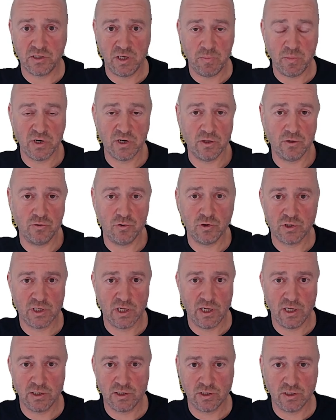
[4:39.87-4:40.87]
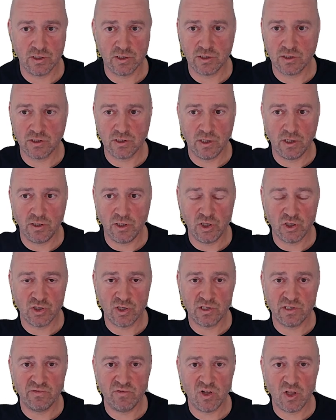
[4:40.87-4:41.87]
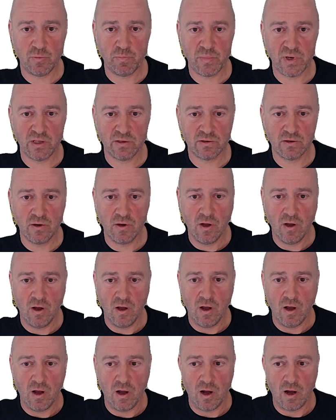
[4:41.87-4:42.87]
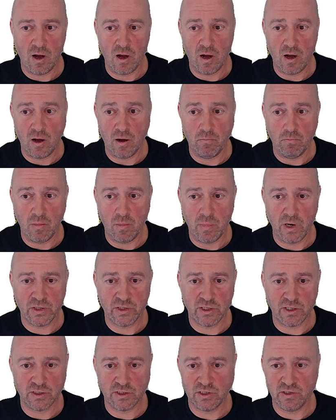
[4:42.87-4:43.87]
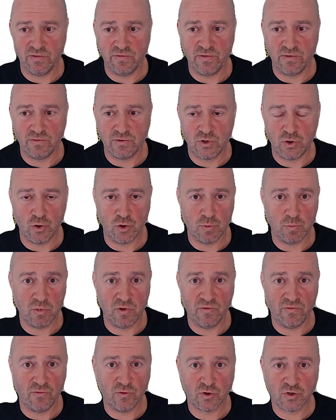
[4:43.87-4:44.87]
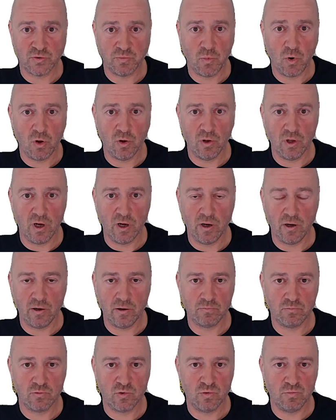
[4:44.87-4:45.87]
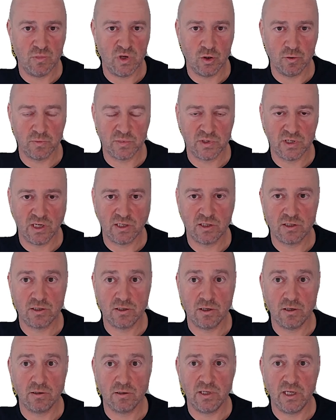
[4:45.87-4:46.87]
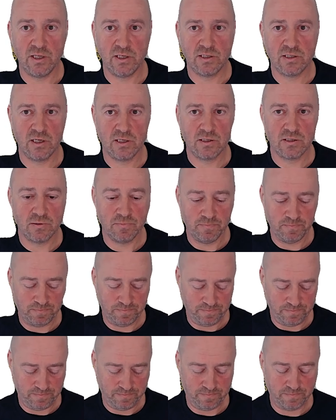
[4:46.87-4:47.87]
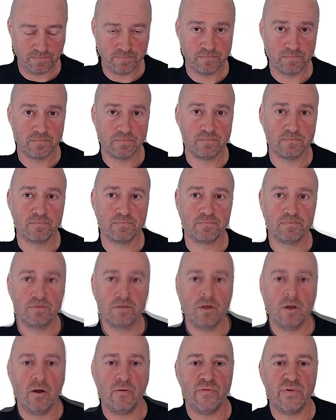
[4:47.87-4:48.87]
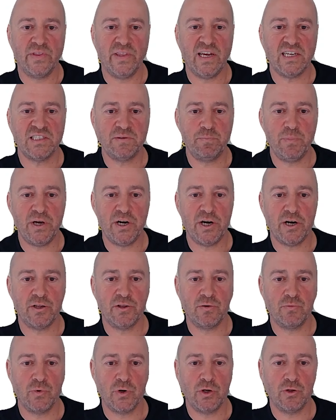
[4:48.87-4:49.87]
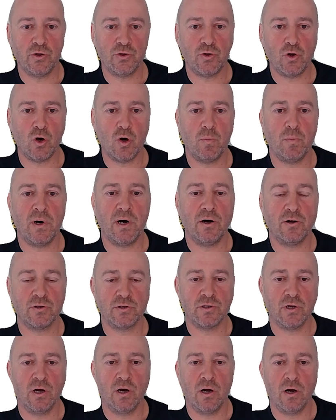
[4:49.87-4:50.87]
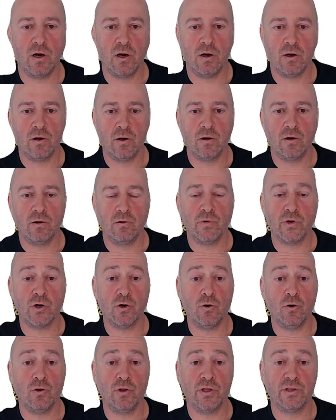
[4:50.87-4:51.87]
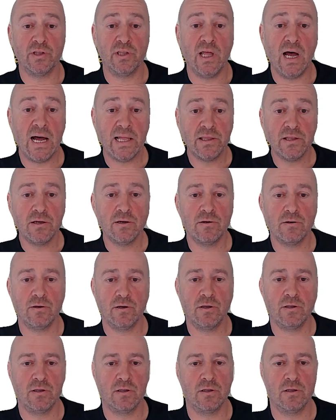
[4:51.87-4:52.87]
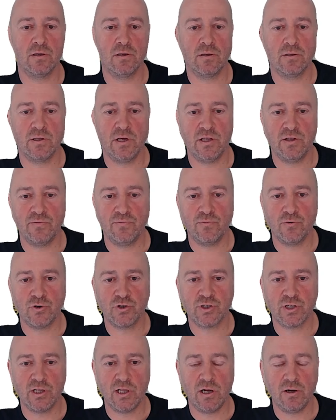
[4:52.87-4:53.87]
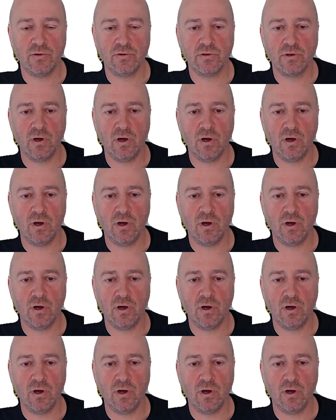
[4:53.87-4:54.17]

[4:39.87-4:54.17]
typical use case is initial development, but also suitable for small to medium-sized data sets. The next pattern we're going to talk about, we call it none in DataForge Cloud,